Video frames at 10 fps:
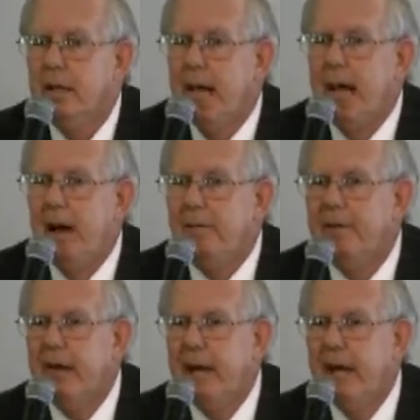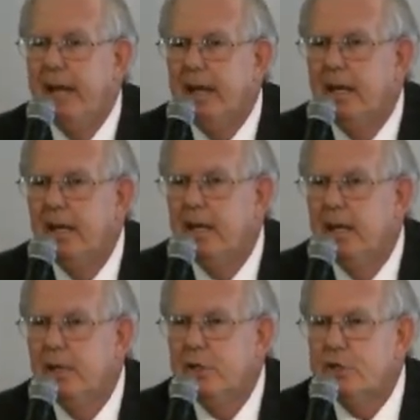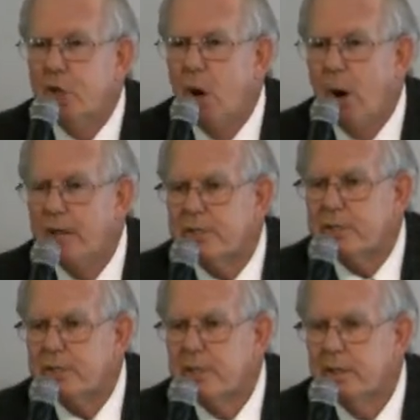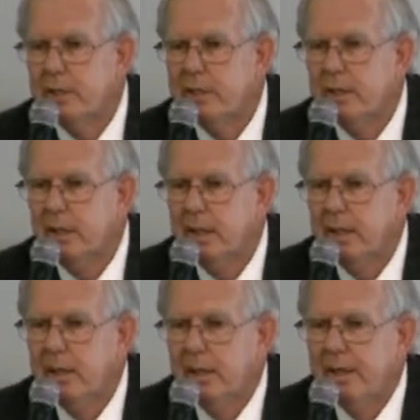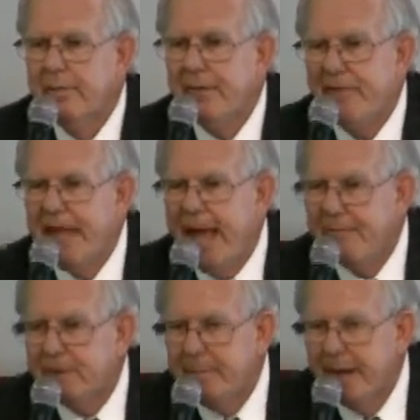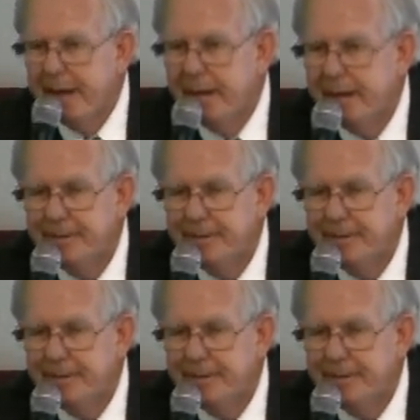have a choice that they have to make.